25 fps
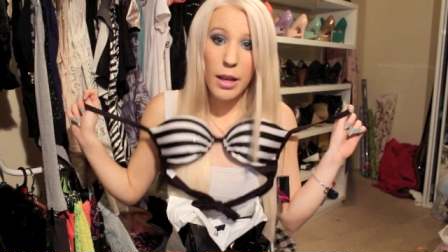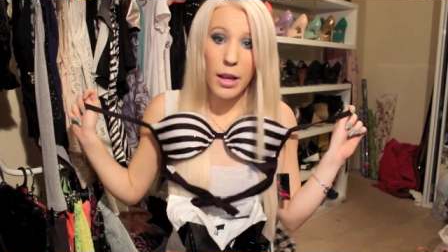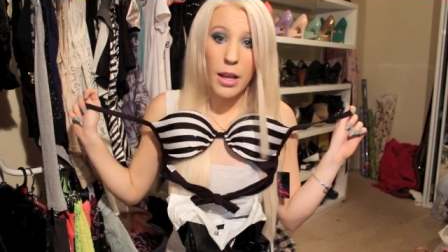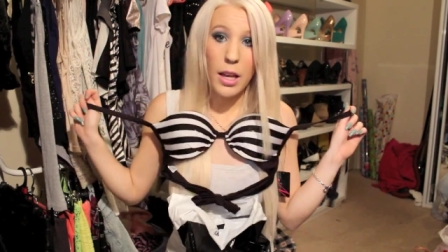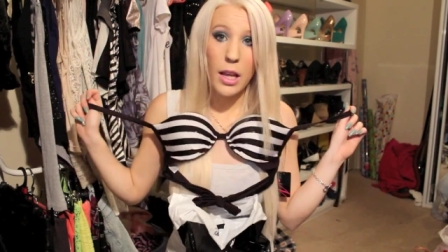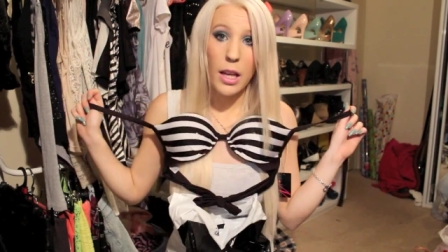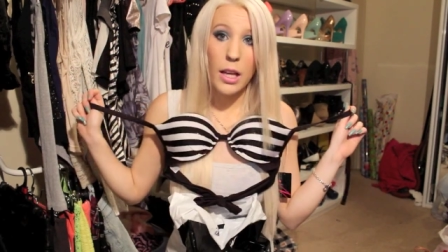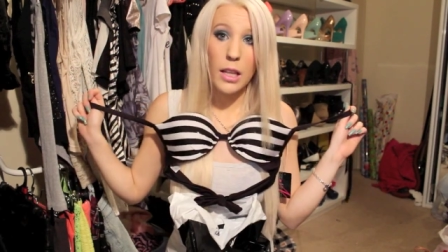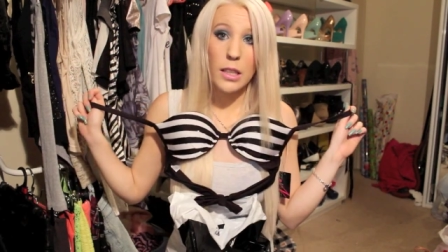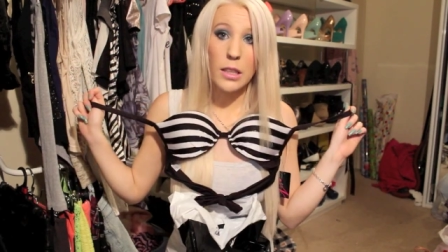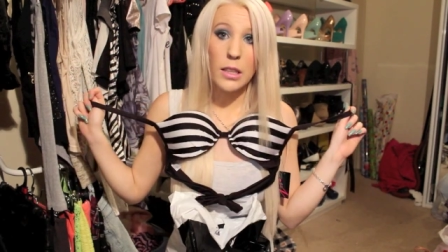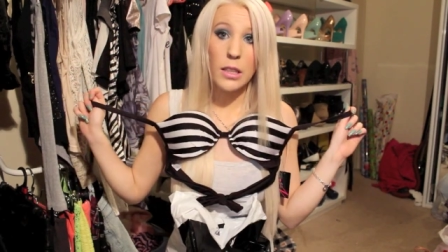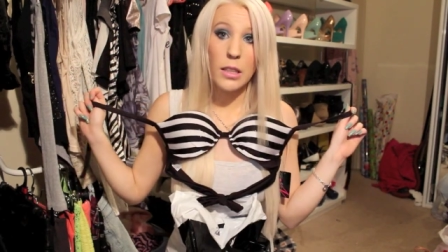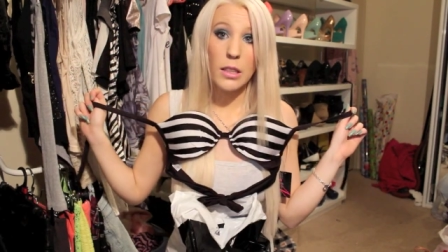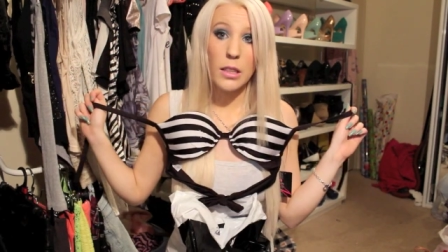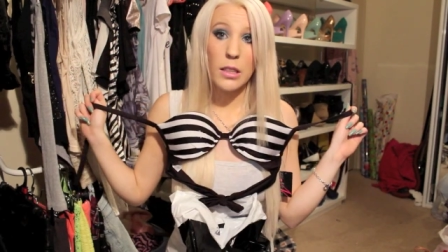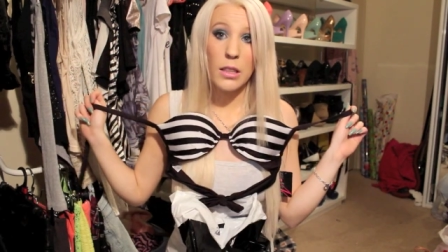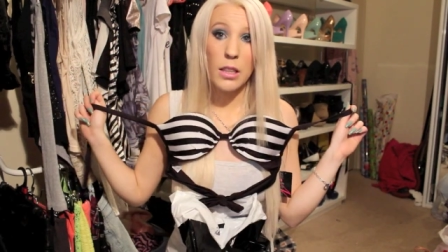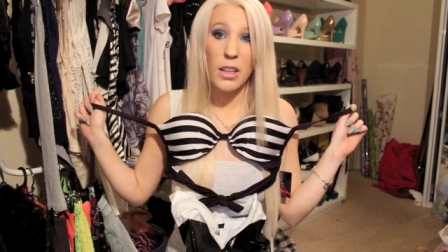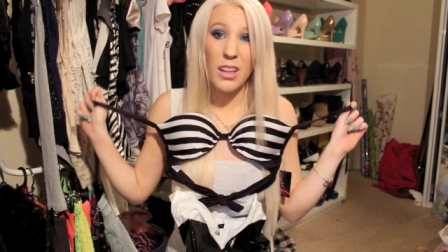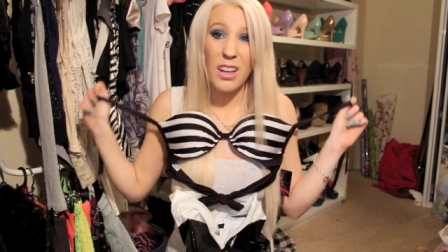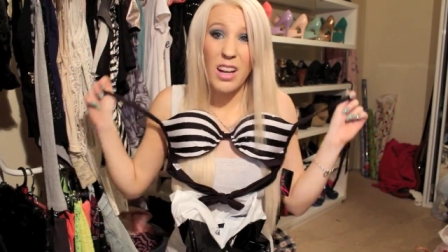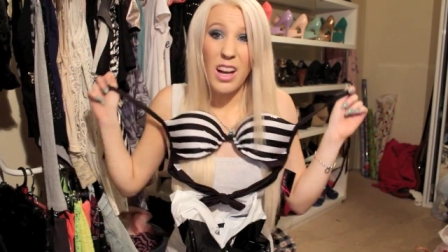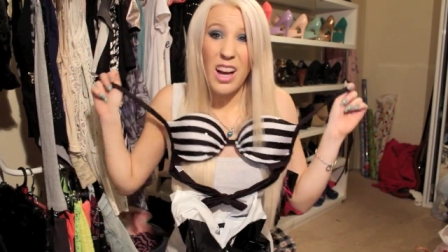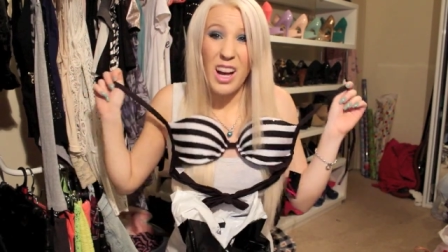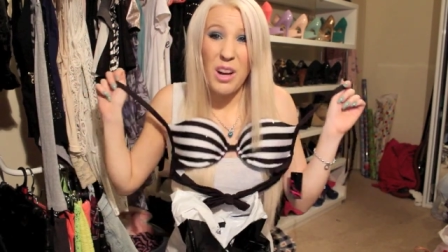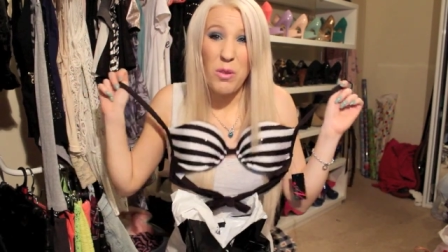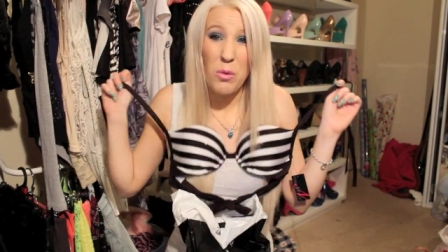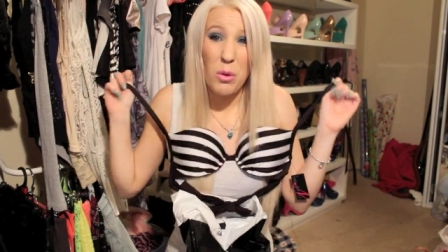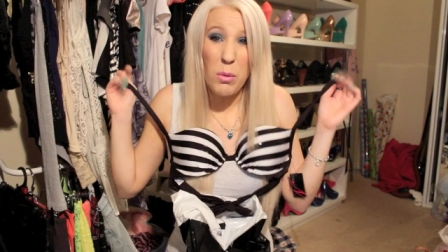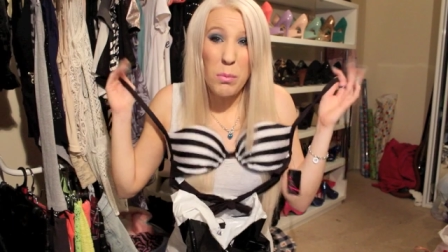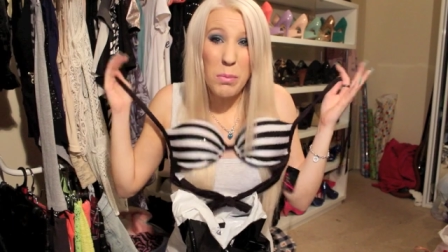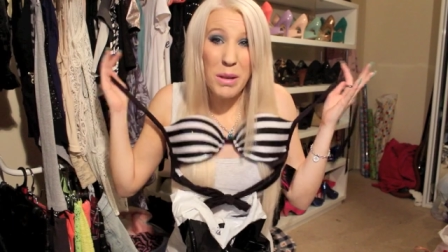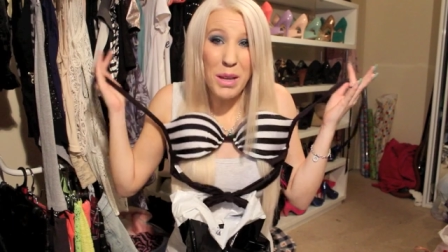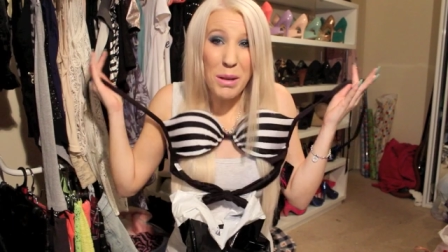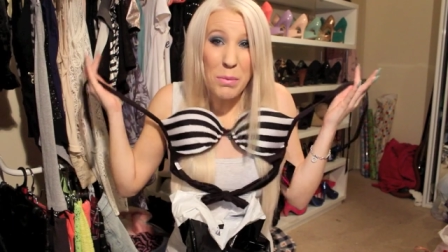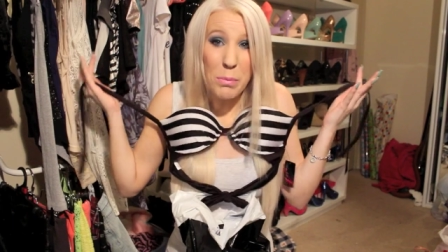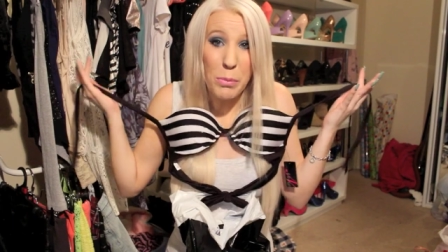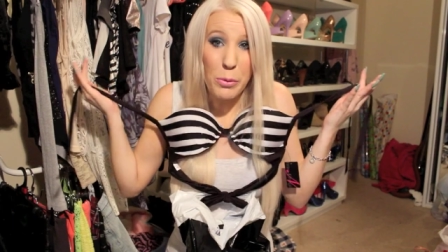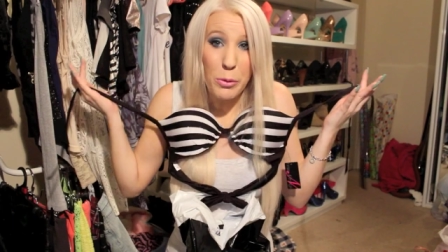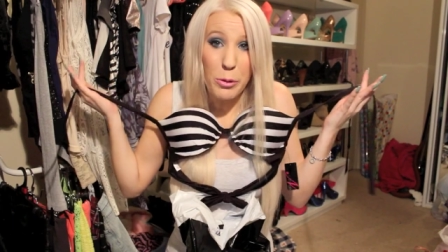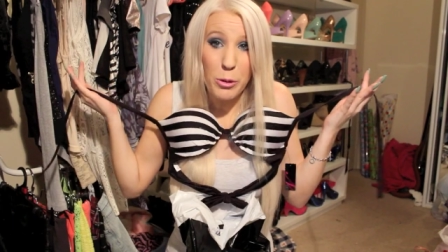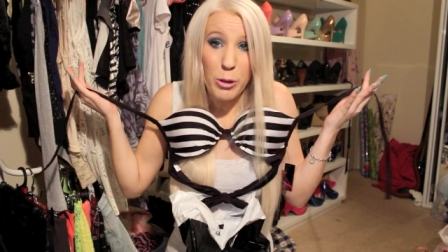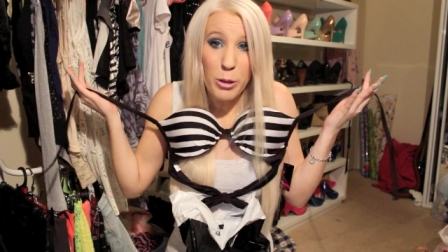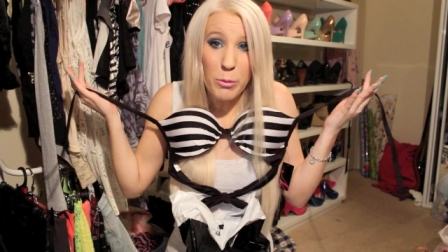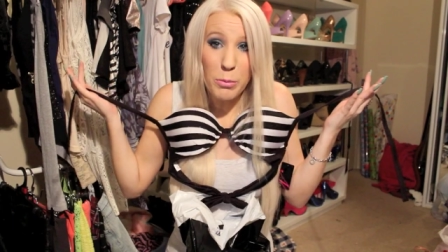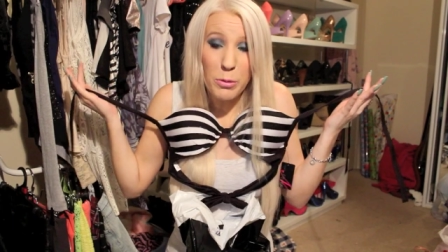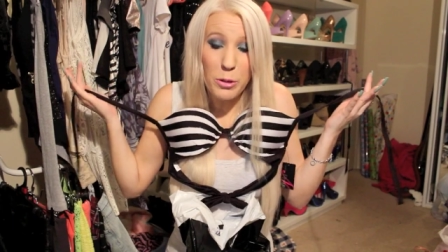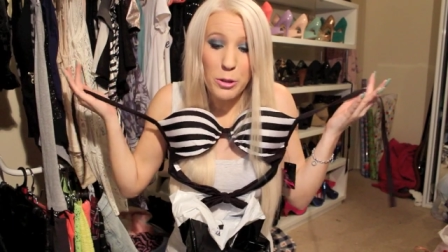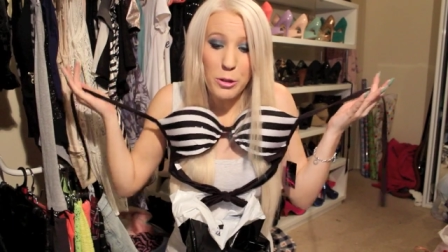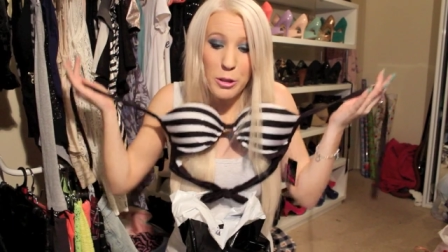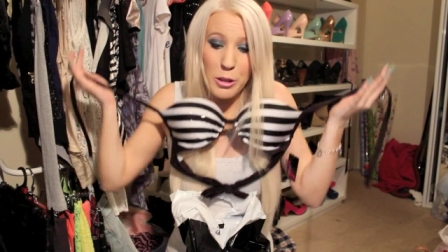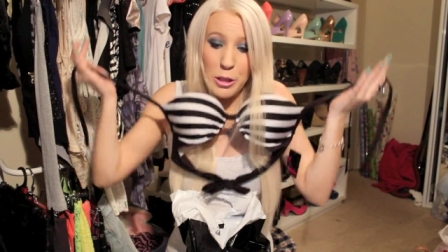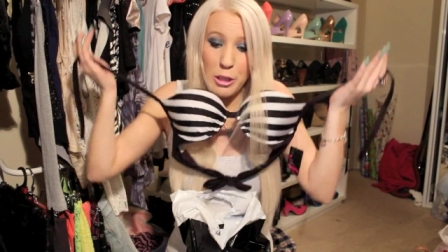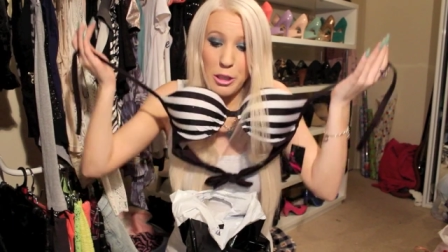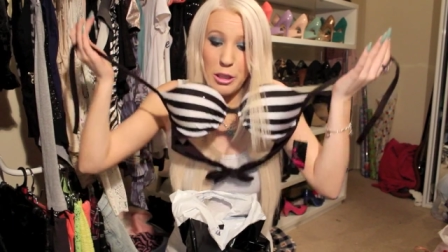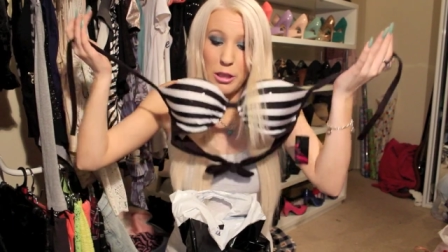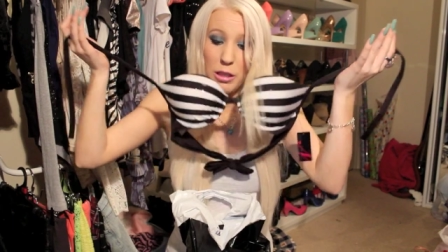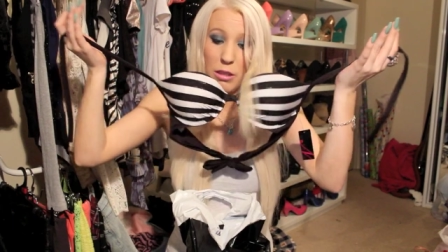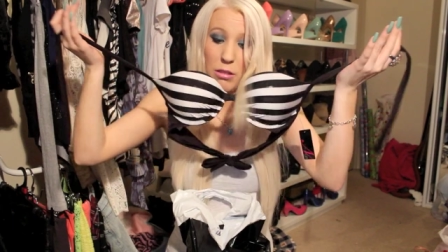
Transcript: And I want big boobs, so